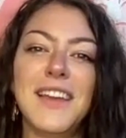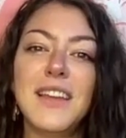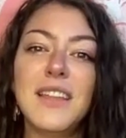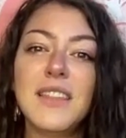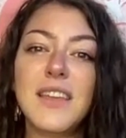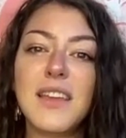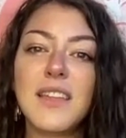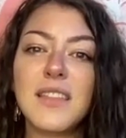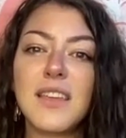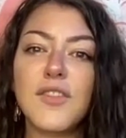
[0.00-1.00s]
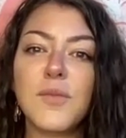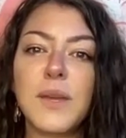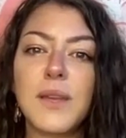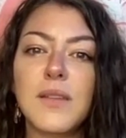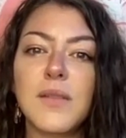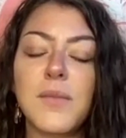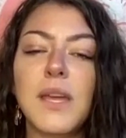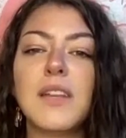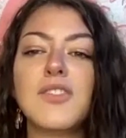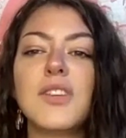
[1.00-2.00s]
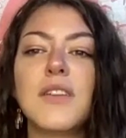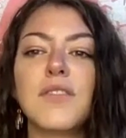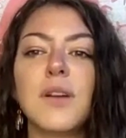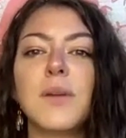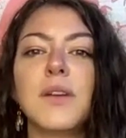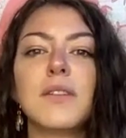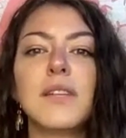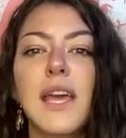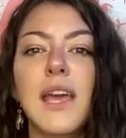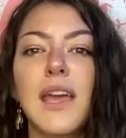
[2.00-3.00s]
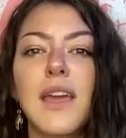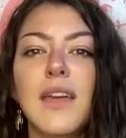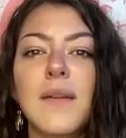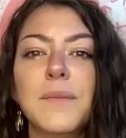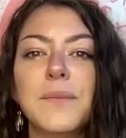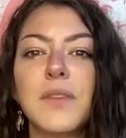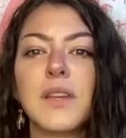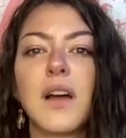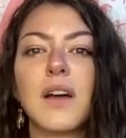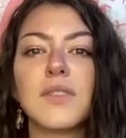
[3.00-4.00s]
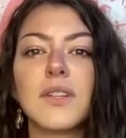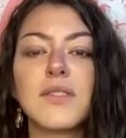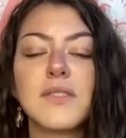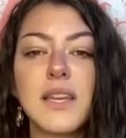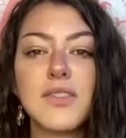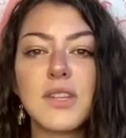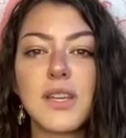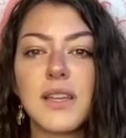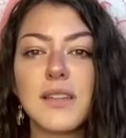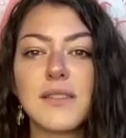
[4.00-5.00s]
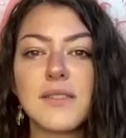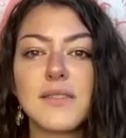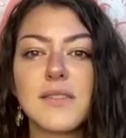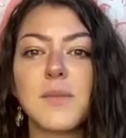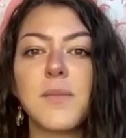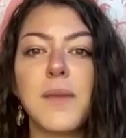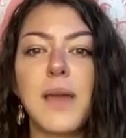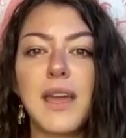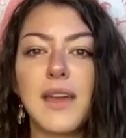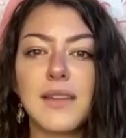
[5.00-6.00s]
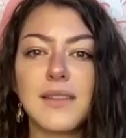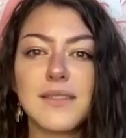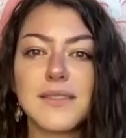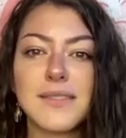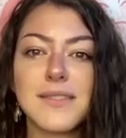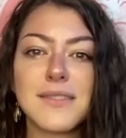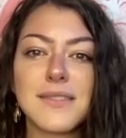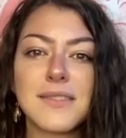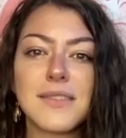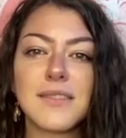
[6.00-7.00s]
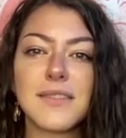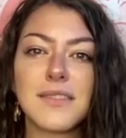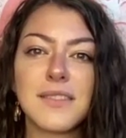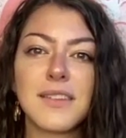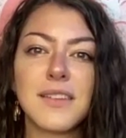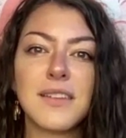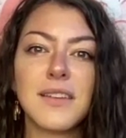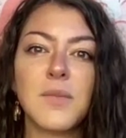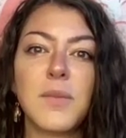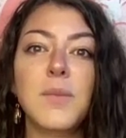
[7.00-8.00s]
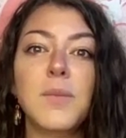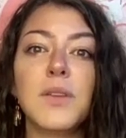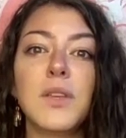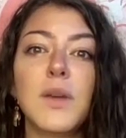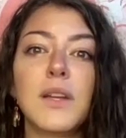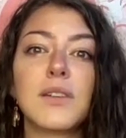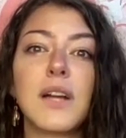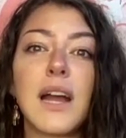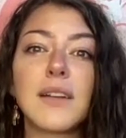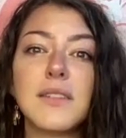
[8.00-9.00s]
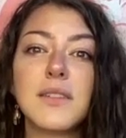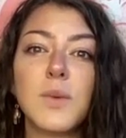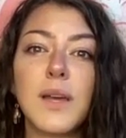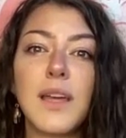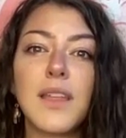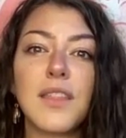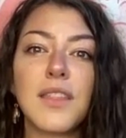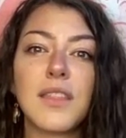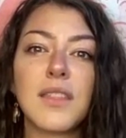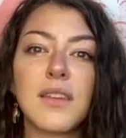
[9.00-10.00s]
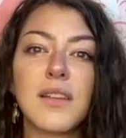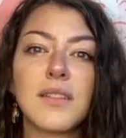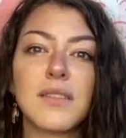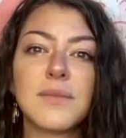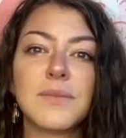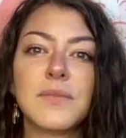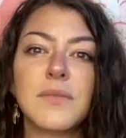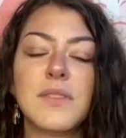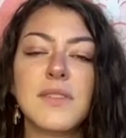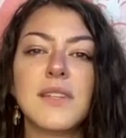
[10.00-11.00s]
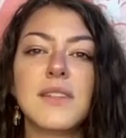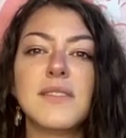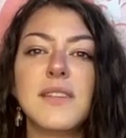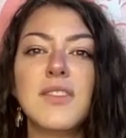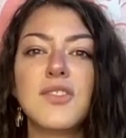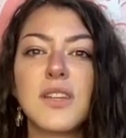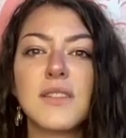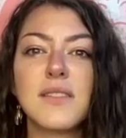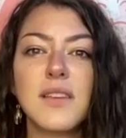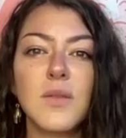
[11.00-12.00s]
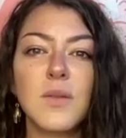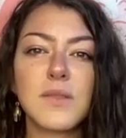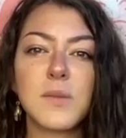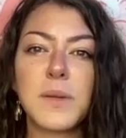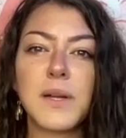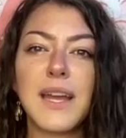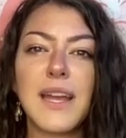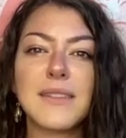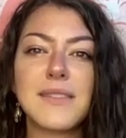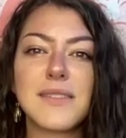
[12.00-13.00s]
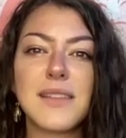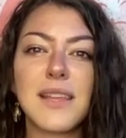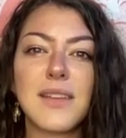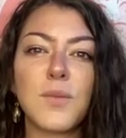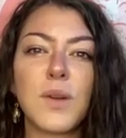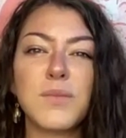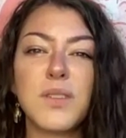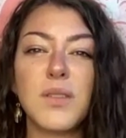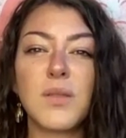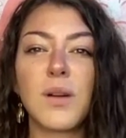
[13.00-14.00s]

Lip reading: anything that you've been managing from your day, conversations, demands, people you interacted with, sensations that you experienced that rubbed you the